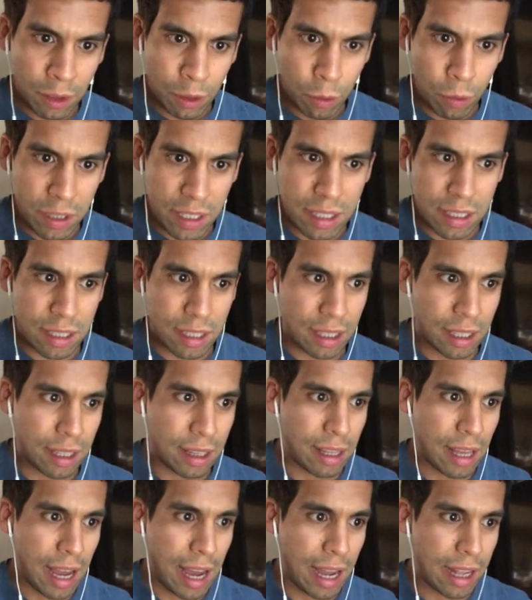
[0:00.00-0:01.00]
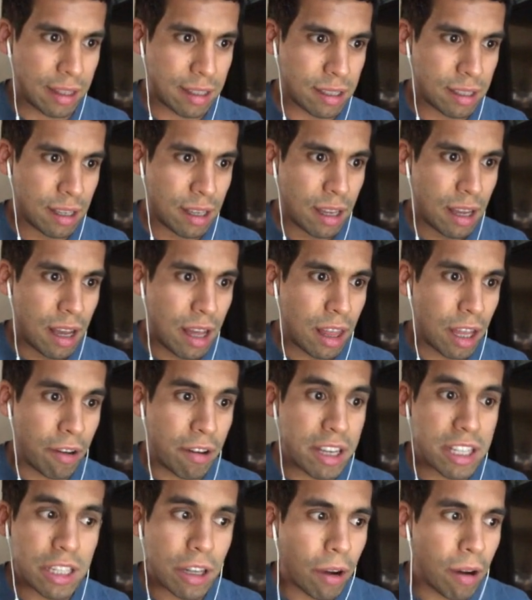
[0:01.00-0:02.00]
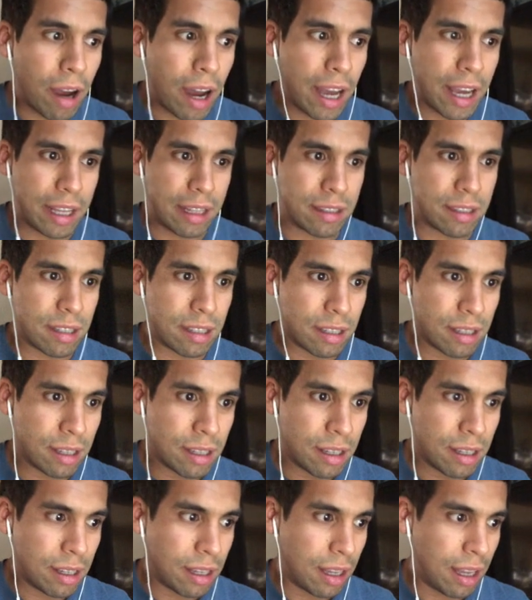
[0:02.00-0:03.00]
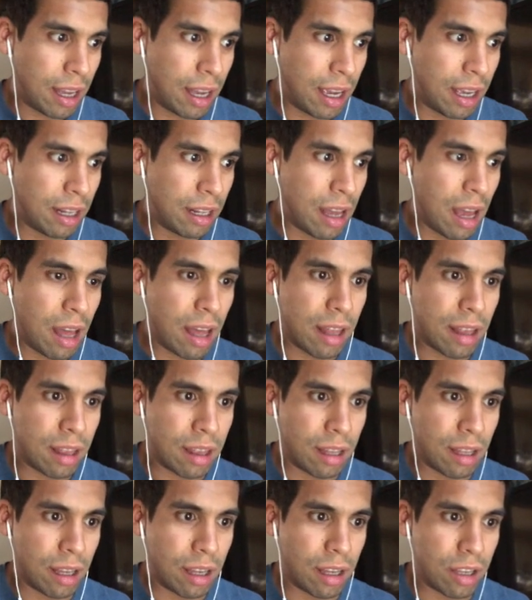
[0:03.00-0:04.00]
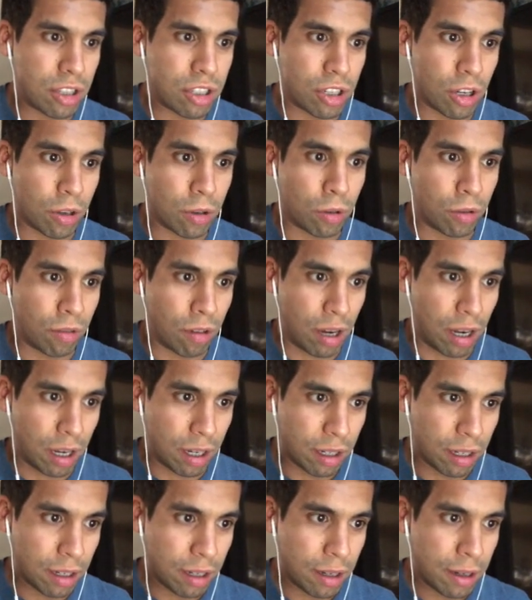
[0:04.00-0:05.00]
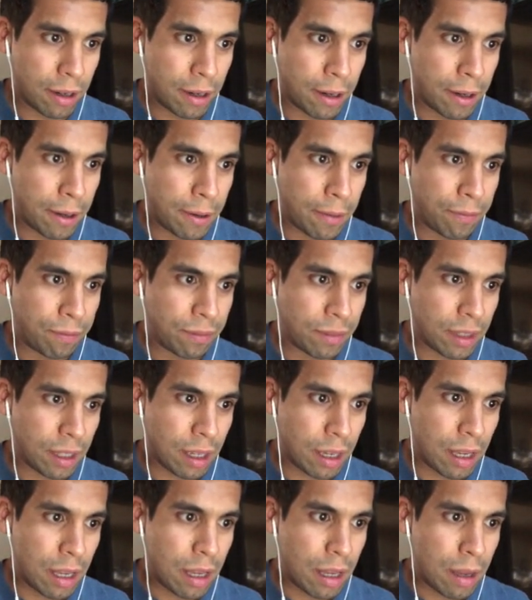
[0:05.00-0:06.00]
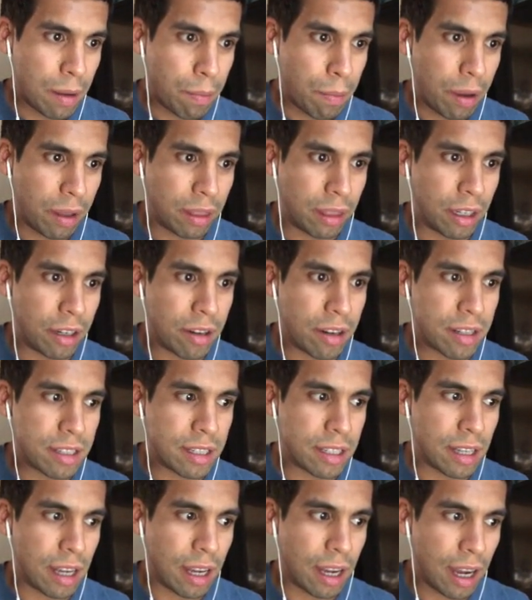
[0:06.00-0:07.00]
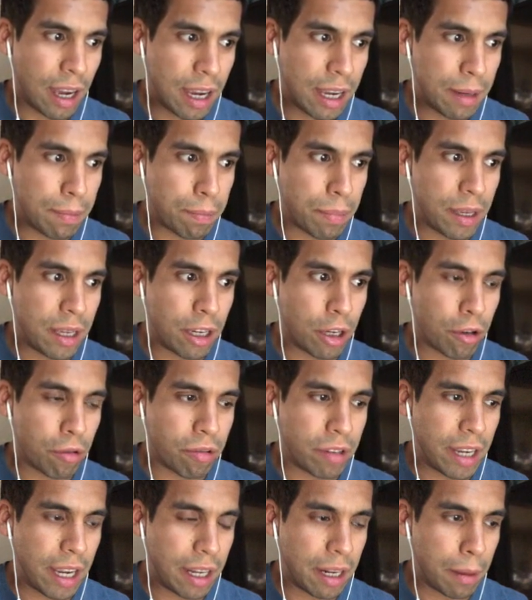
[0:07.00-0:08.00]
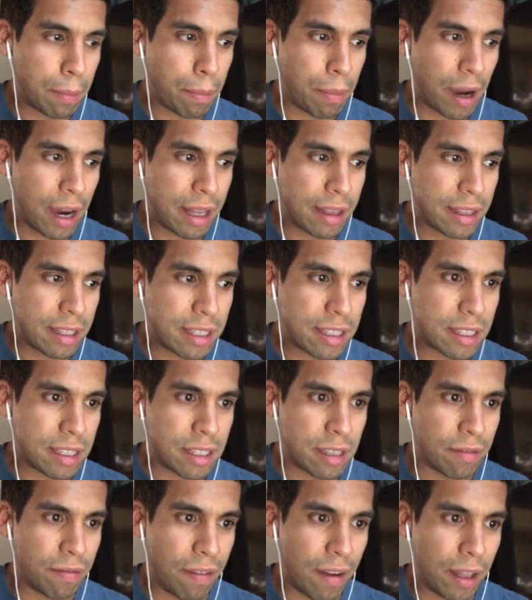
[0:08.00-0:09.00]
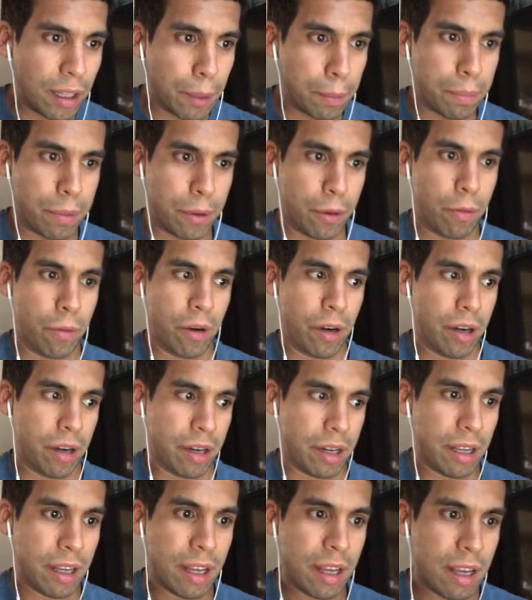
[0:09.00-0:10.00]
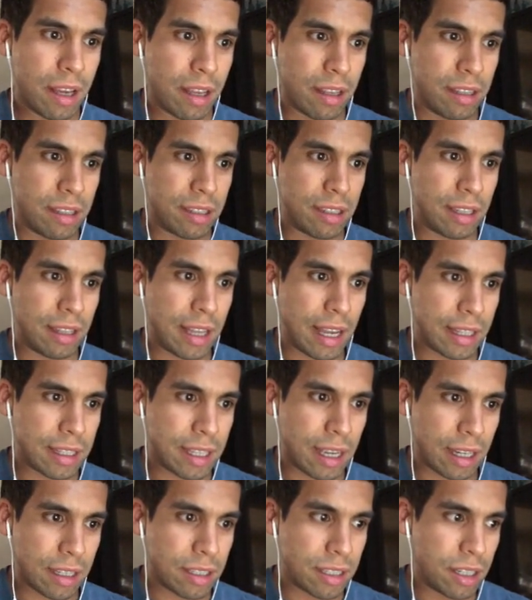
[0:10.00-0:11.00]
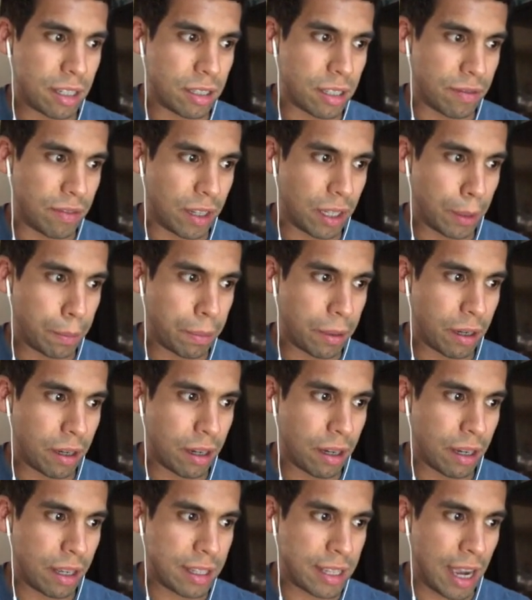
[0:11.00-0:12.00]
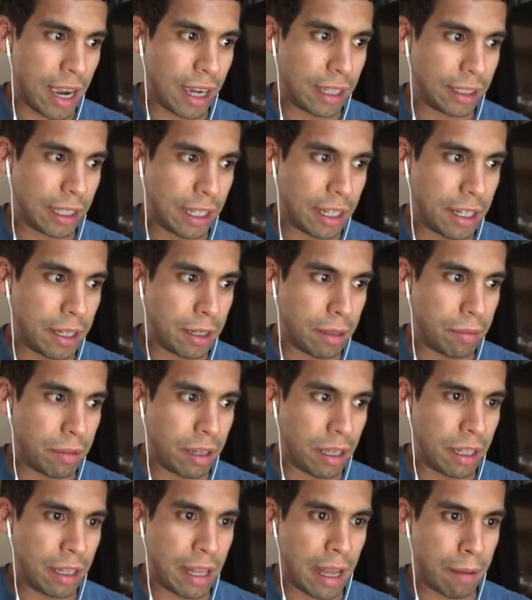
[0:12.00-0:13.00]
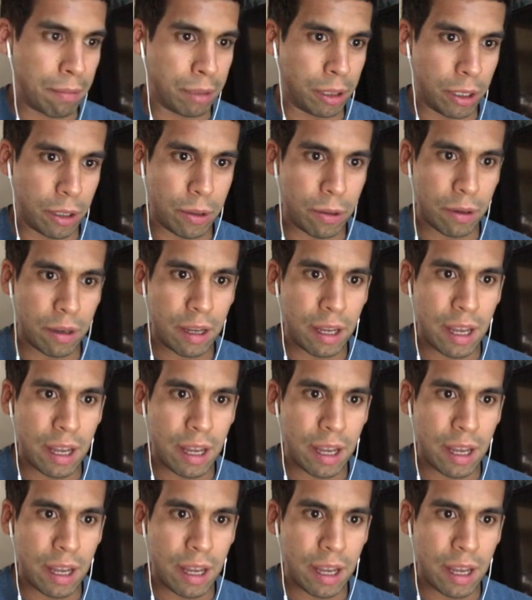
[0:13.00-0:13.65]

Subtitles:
we see that there is no height in the circle wrong, but there is the height being created by this developer word. You see that text here, developer? It's highlighted in that blue.